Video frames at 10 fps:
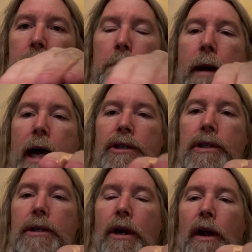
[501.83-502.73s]

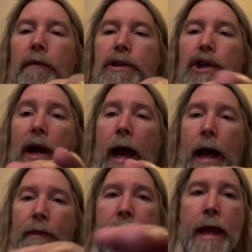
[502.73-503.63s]
matches the curvature
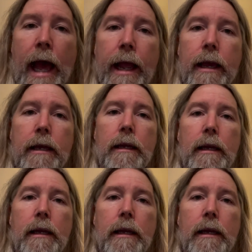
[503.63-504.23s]
at the neck.